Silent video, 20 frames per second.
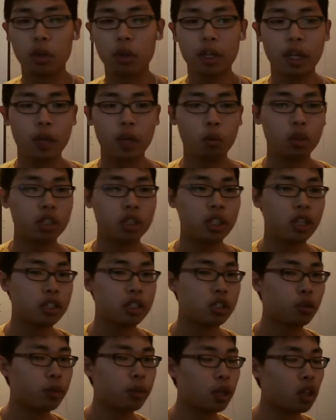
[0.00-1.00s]
The reason why I
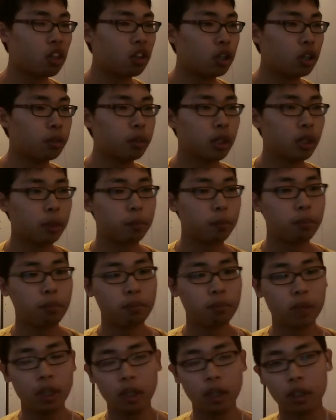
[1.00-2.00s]
wanted this to be a
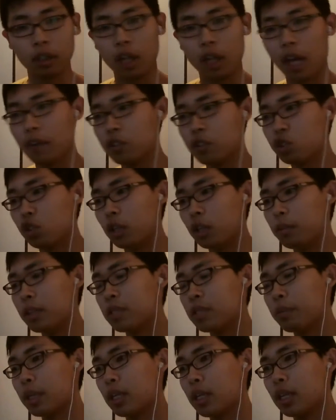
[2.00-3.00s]
30-minute live
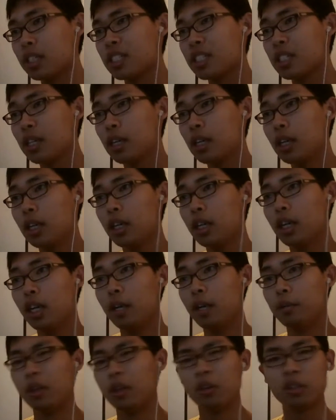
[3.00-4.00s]
stream is because
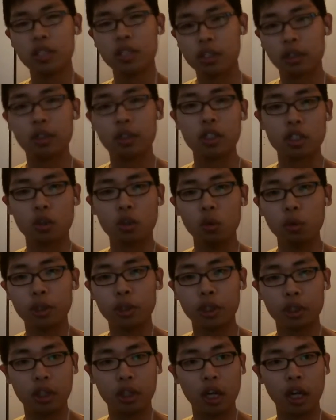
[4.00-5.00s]
it's
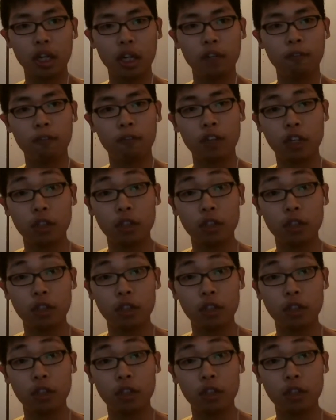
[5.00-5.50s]
during the school year.